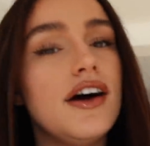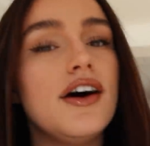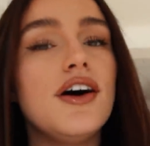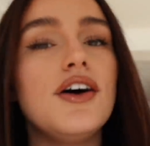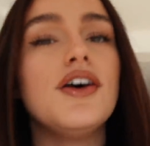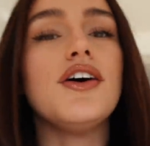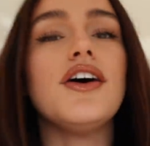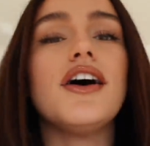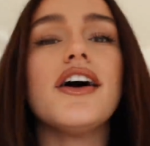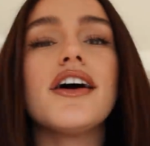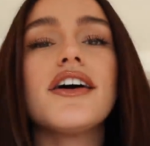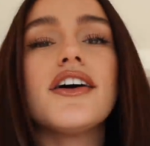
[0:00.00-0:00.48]

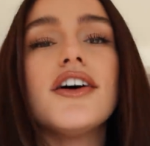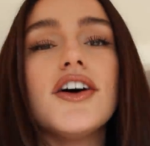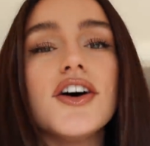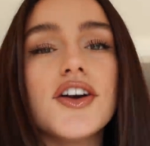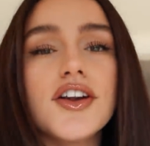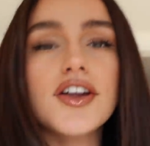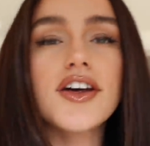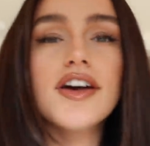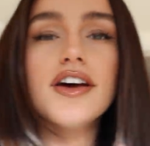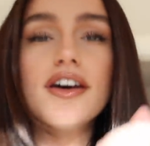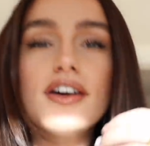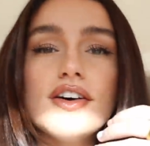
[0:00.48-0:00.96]
Oh
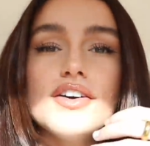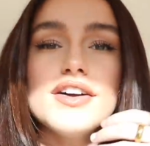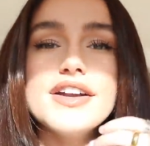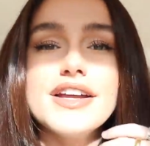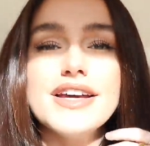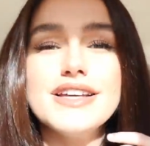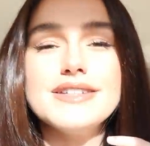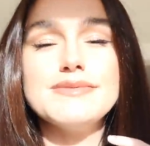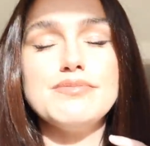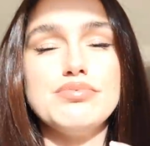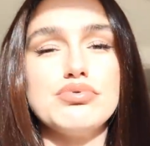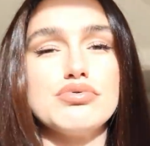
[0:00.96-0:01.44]
god, god,
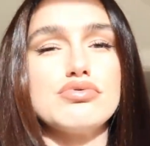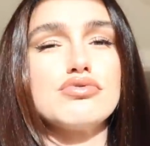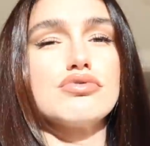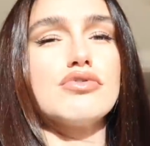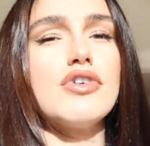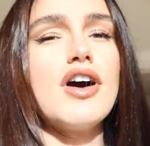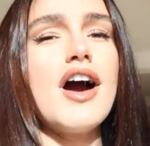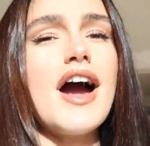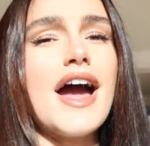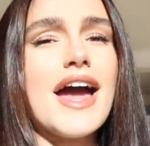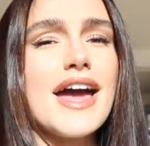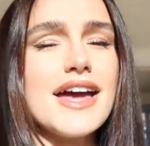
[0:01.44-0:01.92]
it is
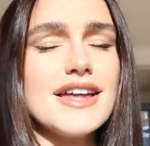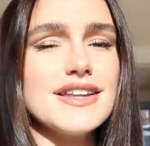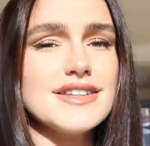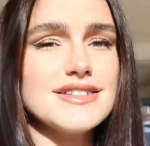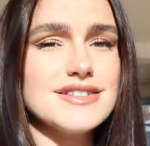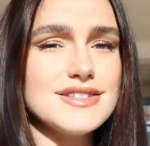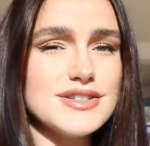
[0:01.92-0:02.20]
bright.